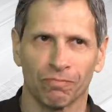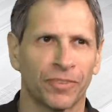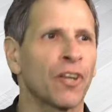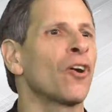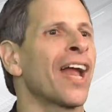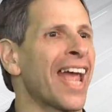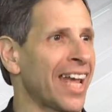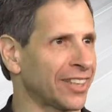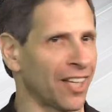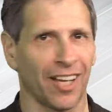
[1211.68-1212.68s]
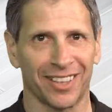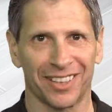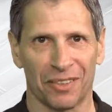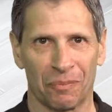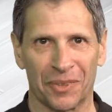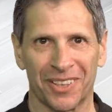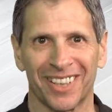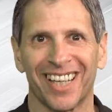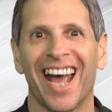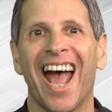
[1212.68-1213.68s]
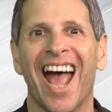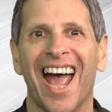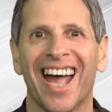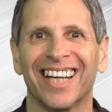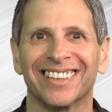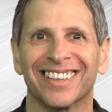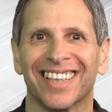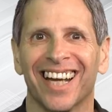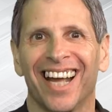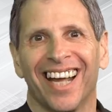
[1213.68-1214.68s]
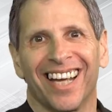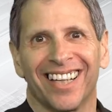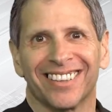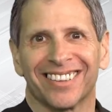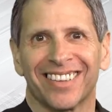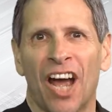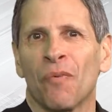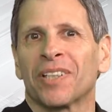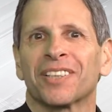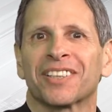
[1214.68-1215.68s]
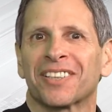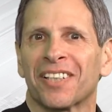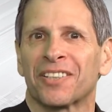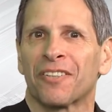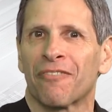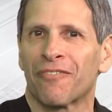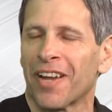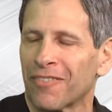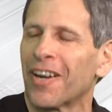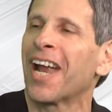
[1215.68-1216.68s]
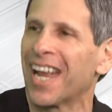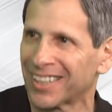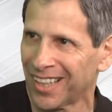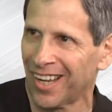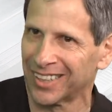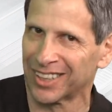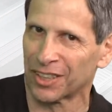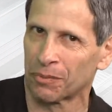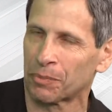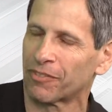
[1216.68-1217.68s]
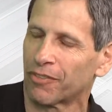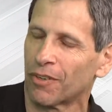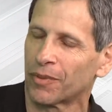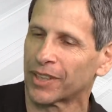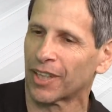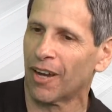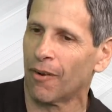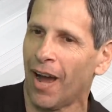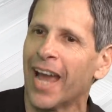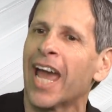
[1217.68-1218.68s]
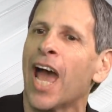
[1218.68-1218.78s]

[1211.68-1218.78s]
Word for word: there are antonisms, and and I want to discuss your favorite antonisms before we go. I